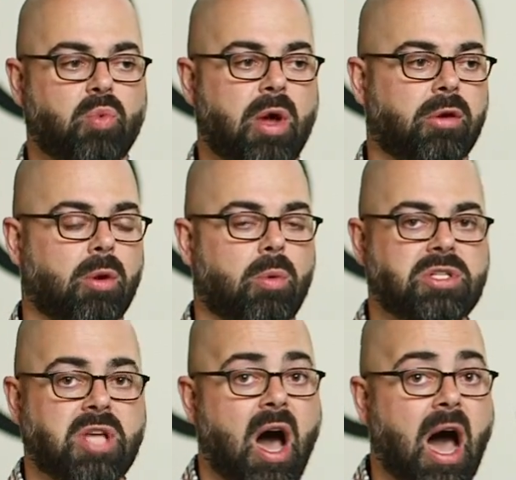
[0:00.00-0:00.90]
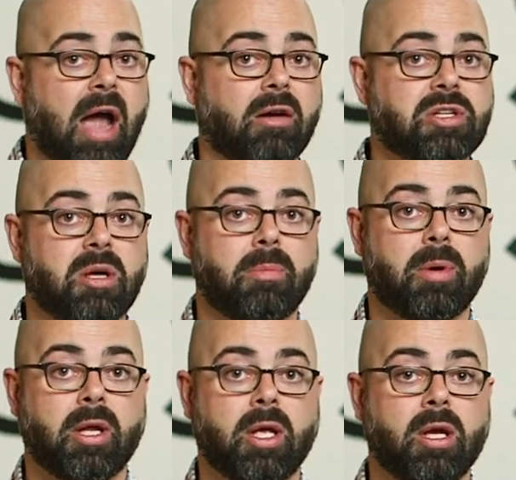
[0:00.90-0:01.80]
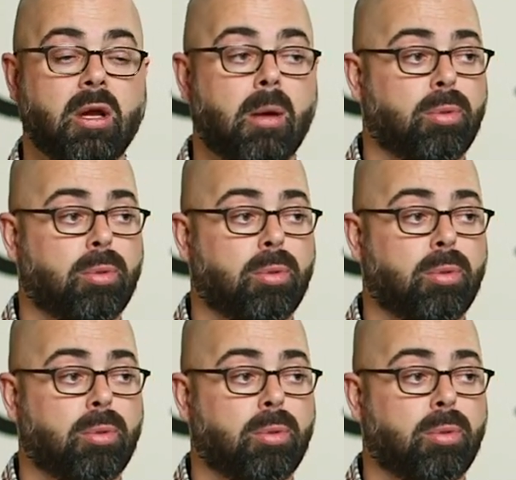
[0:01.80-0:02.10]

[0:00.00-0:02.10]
whether it was to hire somebody,